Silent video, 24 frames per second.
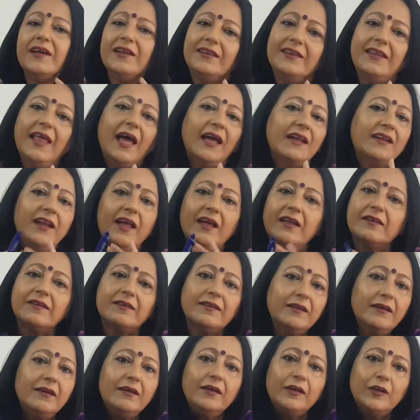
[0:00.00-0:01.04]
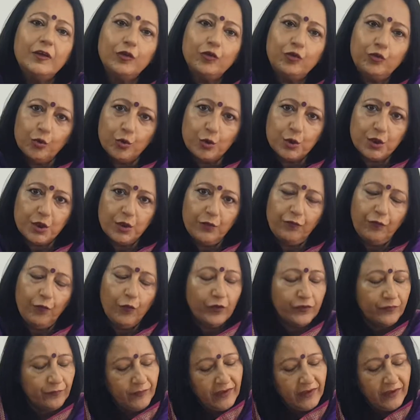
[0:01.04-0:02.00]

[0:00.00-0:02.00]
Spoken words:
than as a social force.